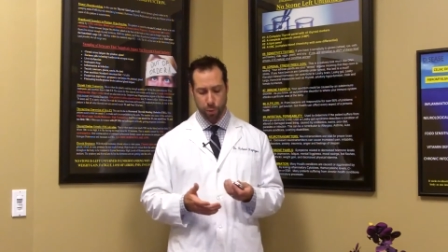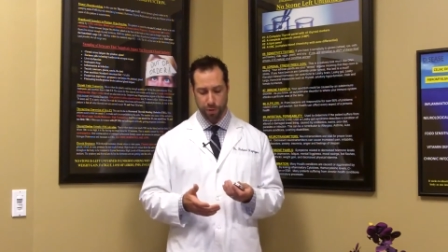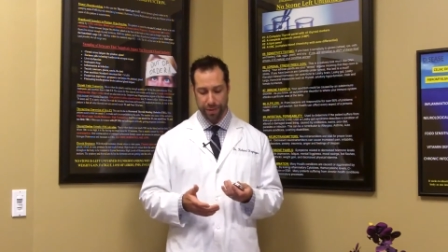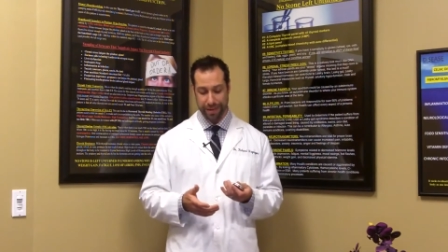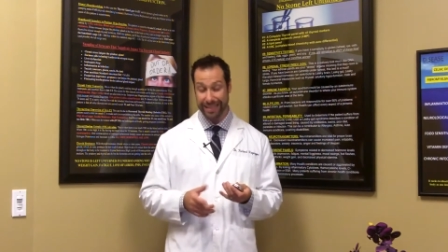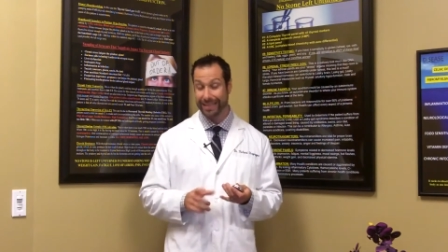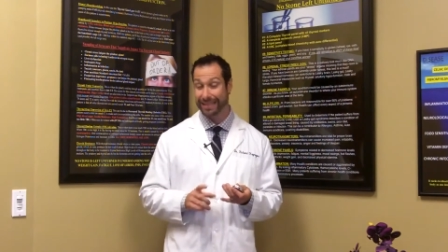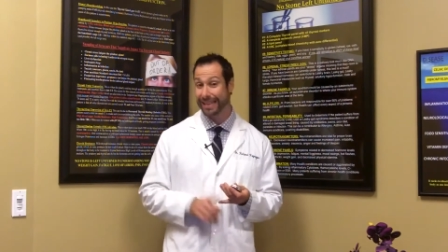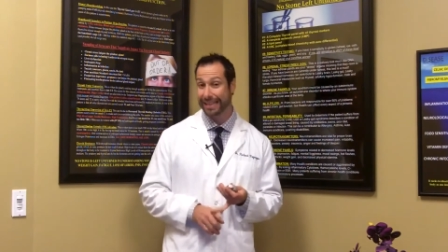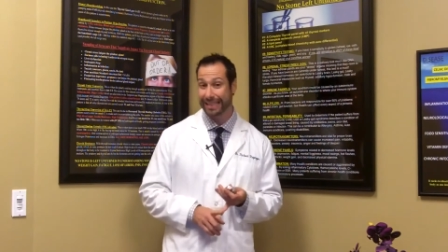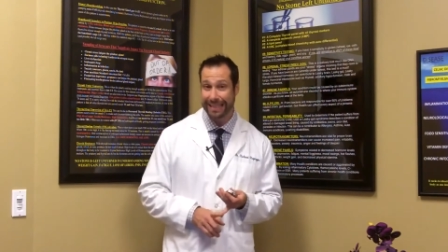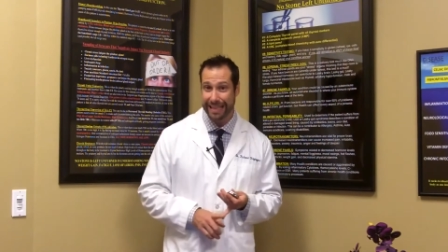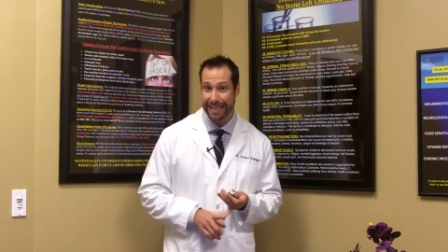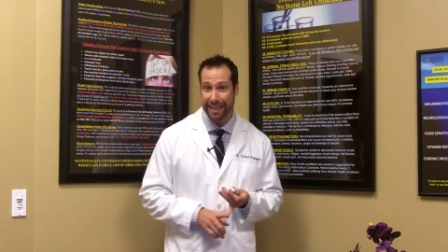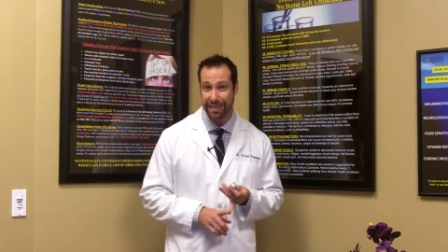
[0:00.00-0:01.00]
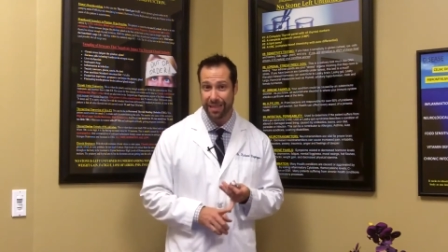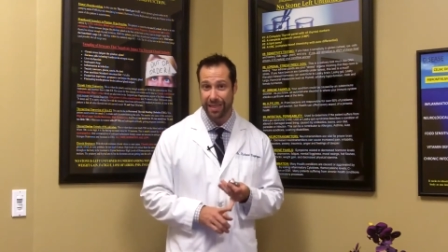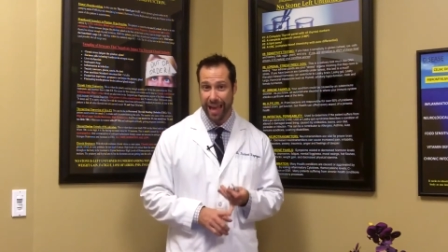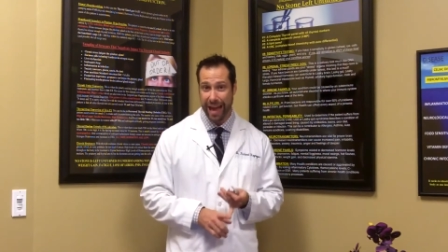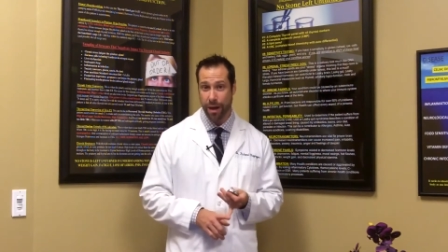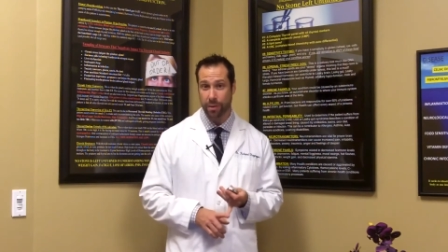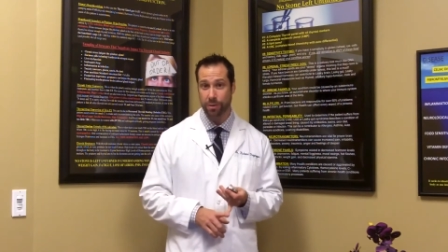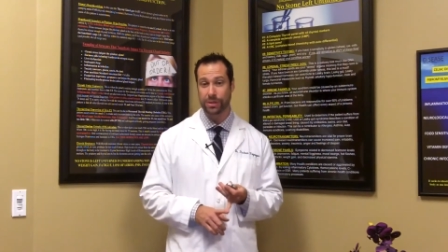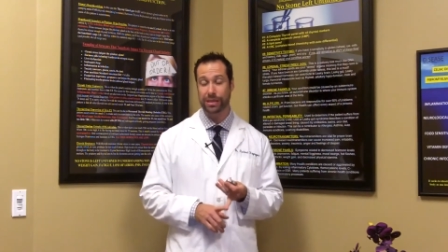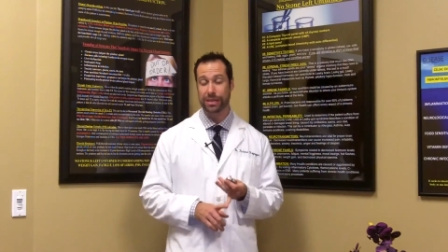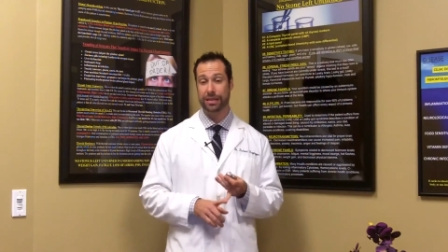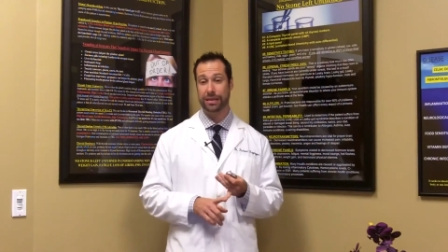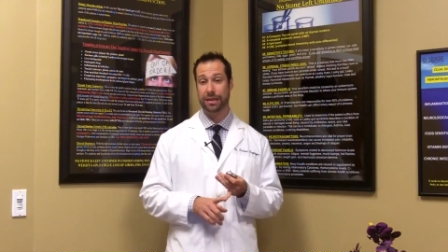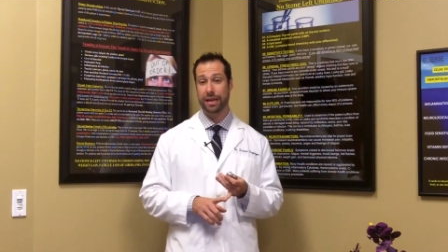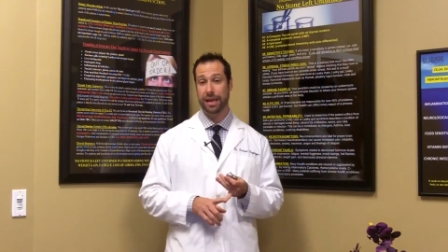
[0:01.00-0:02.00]
There's more than
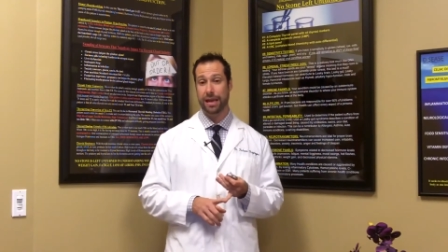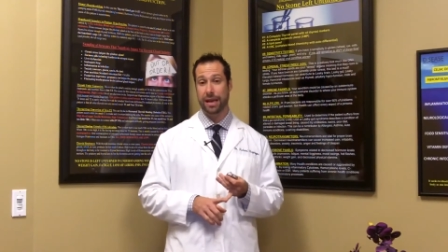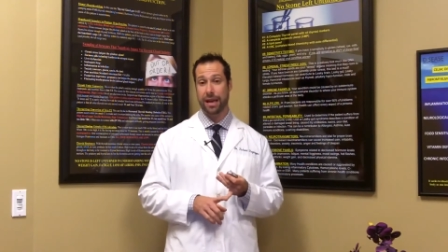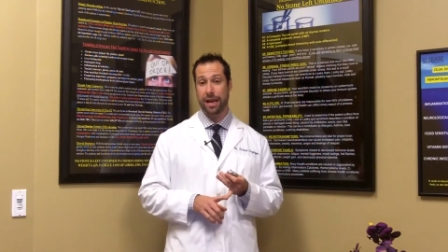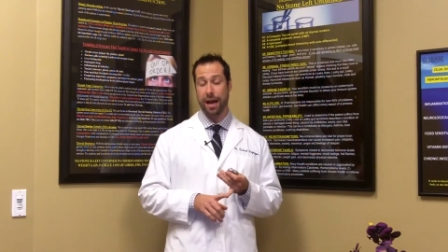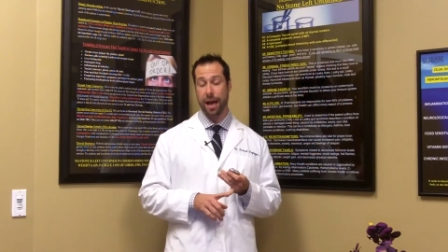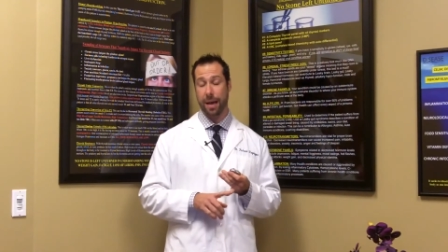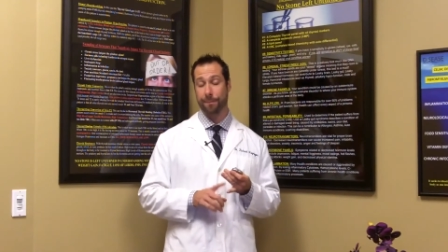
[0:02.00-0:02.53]
60,000